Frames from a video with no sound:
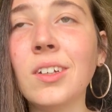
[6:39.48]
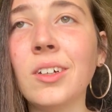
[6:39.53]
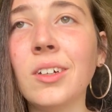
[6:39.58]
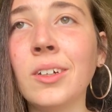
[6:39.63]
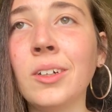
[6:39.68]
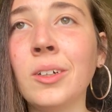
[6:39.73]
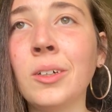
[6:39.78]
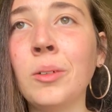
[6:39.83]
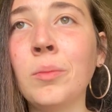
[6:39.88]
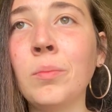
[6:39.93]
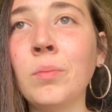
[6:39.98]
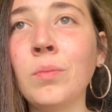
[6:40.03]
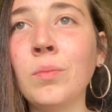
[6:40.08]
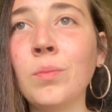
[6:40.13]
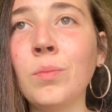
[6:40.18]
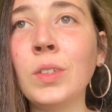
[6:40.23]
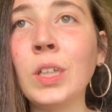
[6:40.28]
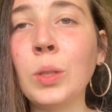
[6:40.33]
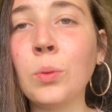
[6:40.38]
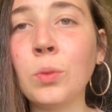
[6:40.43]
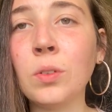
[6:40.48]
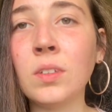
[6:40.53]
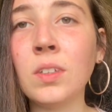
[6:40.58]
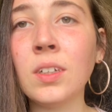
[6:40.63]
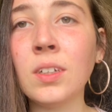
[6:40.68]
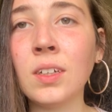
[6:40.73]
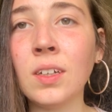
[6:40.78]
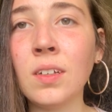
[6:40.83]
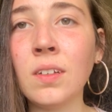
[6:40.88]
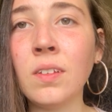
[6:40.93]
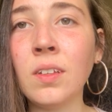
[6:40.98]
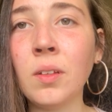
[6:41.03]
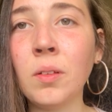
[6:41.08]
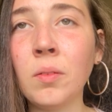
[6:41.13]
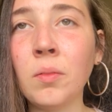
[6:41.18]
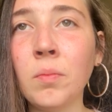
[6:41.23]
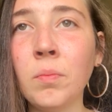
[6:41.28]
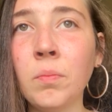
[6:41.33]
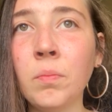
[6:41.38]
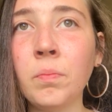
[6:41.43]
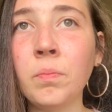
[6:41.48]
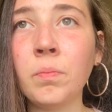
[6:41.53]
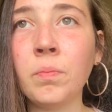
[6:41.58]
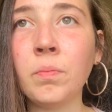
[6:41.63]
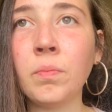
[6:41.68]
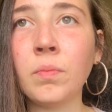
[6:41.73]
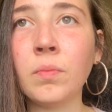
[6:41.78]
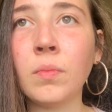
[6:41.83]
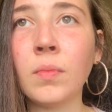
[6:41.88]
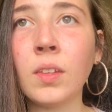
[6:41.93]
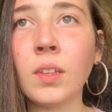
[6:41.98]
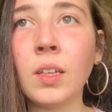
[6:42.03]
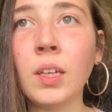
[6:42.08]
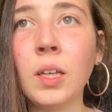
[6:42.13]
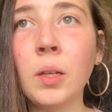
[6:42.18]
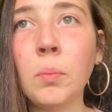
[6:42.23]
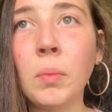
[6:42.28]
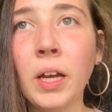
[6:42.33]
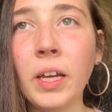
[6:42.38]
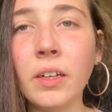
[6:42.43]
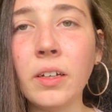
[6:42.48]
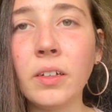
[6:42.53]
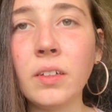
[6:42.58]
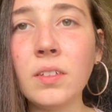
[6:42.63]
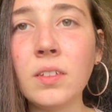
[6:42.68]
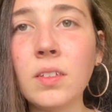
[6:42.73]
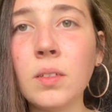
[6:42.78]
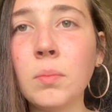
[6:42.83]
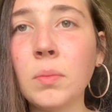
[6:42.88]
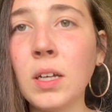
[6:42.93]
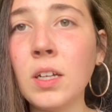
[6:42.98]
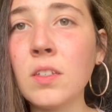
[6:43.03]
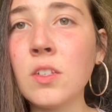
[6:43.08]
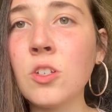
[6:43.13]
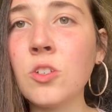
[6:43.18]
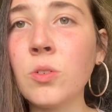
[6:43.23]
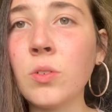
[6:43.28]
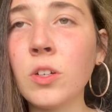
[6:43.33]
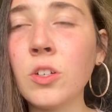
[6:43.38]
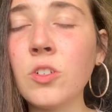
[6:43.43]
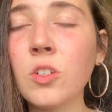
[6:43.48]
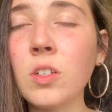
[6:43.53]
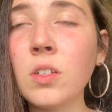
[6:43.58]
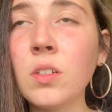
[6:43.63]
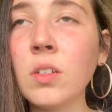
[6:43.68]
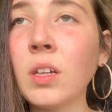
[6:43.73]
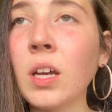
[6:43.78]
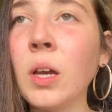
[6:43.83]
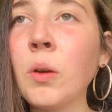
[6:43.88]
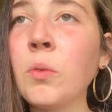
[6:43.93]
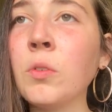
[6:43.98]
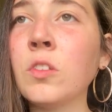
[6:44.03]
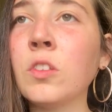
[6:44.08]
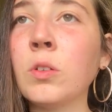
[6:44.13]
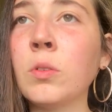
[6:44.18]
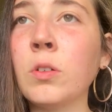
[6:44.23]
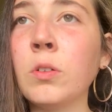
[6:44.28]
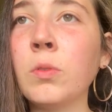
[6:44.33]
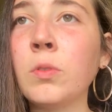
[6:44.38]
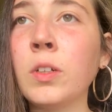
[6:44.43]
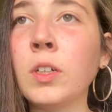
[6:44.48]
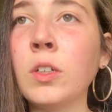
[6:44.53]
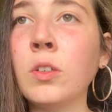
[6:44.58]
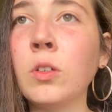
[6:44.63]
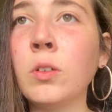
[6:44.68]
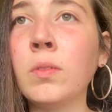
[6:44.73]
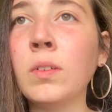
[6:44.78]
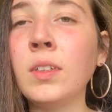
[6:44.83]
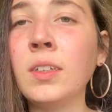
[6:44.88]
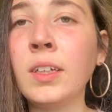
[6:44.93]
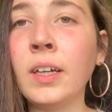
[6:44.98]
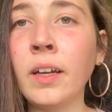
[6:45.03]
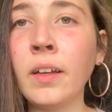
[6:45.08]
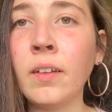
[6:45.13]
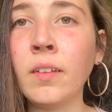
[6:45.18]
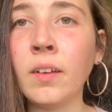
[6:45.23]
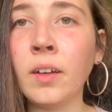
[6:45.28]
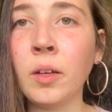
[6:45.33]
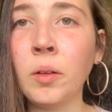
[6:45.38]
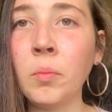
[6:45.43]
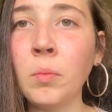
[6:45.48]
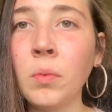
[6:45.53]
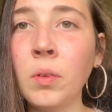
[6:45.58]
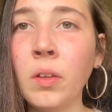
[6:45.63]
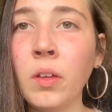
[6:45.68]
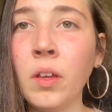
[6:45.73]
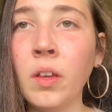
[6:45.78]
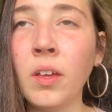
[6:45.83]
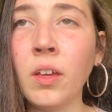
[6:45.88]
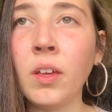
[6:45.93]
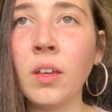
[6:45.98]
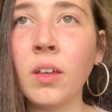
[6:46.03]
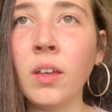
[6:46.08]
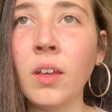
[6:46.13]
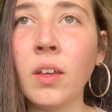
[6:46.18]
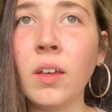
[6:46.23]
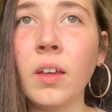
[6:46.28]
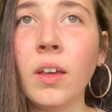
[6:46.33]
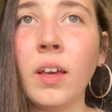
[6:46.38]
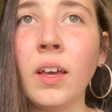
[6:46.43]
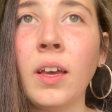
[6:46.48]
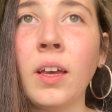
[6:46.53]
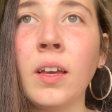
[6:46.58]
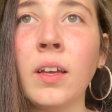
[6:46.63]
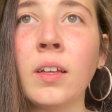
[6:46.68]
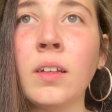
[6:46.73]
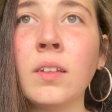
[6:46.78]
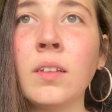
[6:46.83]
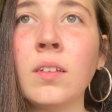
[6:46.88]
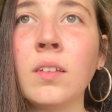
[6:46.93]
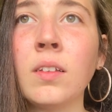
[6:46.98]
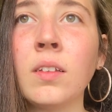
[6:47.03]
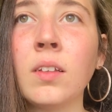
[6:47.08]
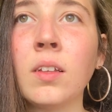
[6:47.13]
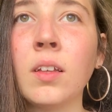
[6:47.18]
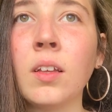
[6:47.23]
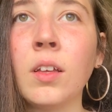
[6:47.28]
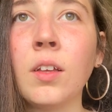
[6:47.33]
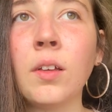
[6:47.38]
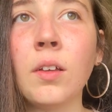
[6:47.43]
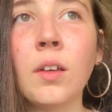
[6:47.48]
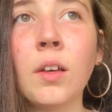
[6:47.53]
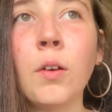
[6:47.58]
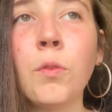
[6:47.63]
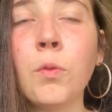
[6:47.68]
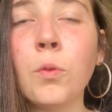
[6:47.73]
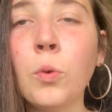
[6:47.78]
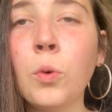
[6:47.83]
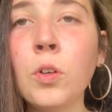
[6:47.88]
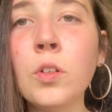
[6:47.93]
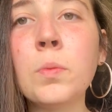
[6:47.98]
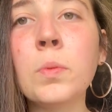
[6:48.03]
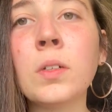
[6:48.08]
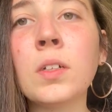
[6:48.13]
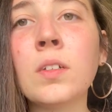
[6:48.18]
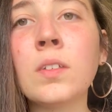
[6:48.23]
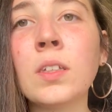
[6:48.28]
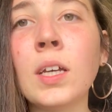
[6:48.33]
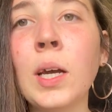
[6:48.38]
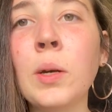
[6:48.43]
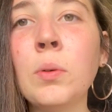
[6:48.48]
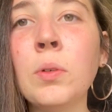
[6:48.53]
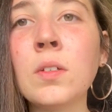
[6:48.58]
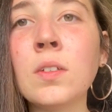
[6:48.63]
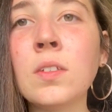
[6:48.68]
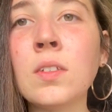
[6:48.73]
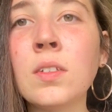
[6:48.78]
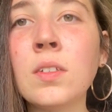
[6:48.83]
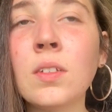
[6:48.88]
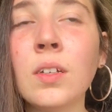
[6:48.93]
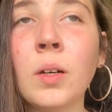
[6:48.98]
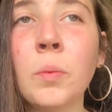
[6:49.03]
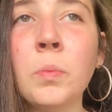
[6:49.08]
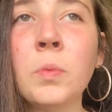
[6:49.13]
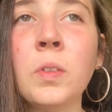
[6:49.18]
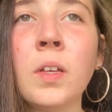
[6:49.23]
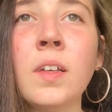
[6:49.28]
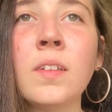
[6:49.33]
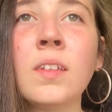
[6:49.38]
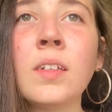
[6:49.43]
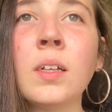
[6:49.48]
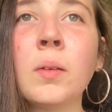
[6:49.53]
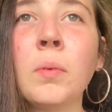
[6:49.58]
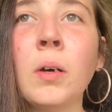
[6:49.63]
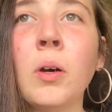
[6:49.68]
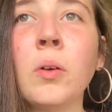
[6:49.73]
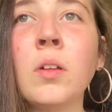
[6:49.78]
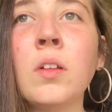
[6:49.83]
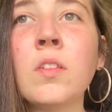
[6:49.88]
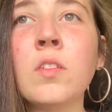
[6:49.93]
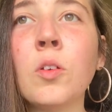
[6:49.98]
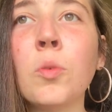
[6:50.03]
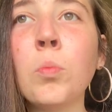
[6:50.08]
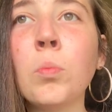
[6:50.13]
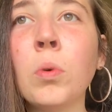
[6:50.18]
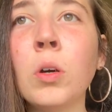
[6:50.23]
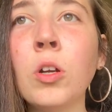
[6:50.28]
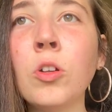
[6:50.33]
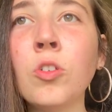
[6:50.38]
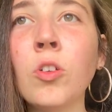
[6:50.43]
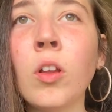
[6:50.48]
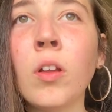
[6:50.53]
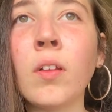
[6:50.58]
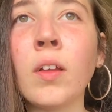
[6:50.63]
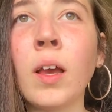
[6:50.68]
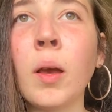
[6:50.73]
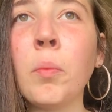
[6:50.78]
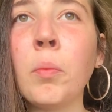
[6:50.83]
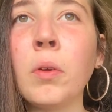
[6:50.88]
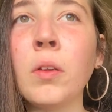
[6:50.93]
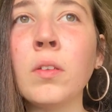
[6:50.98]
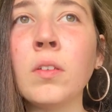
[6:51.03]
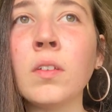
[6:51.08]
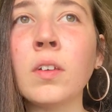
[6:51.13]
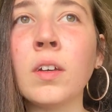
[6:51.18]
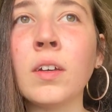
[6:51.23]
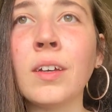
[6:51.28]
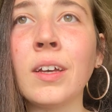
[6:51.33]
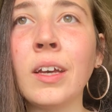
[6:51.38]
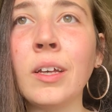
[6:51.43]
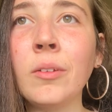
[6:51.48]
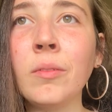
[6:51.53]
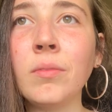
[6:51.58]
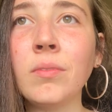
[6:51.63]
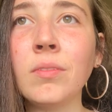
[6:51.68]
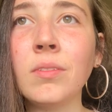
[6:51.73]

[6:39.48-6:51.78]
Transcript: Um, that was the case in in my case, in my situation. I was so afraid of the night time and of course because I was obsessing about it so much it happened again